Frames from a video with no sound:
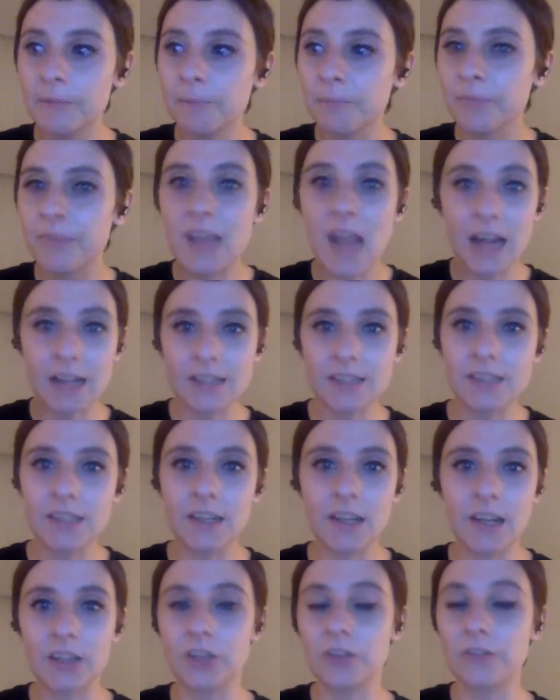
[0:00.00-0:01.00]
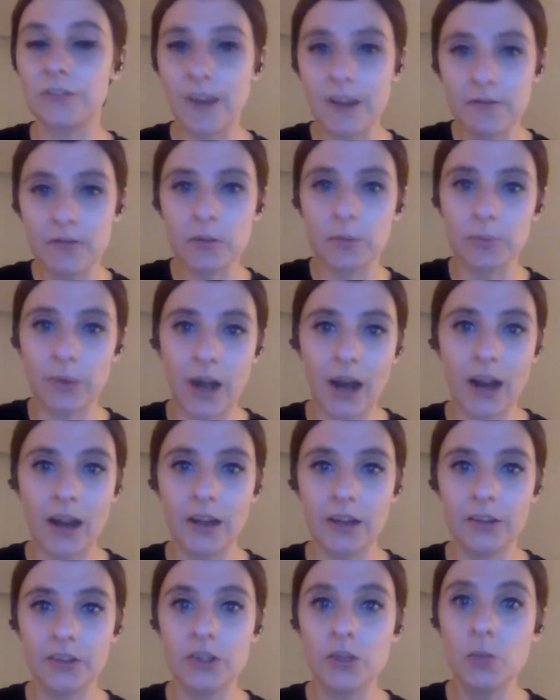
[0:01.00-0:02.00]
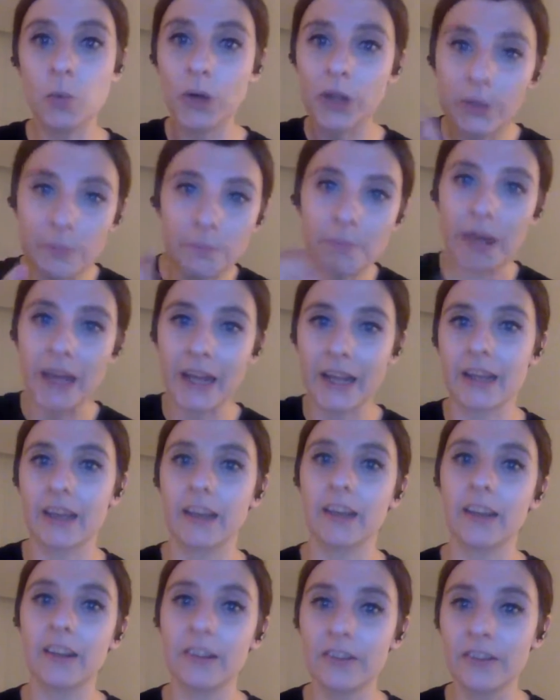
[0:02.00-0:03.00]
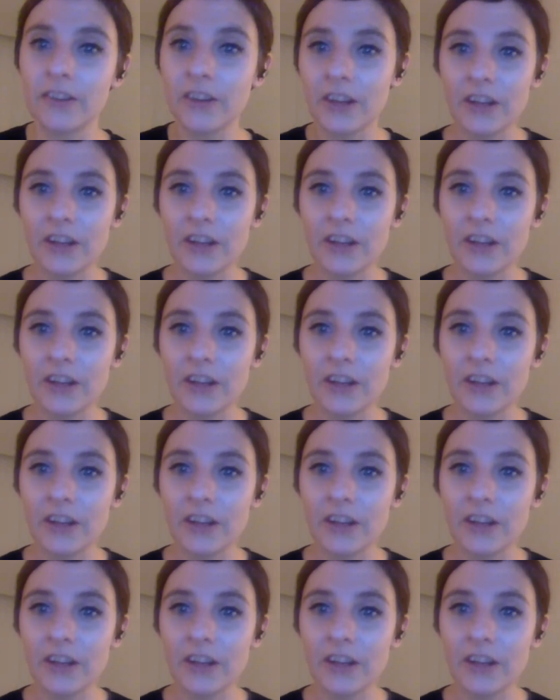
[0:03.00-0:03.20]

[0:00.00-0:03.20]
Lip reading: next to your favorite brand, you wouldn't pick it.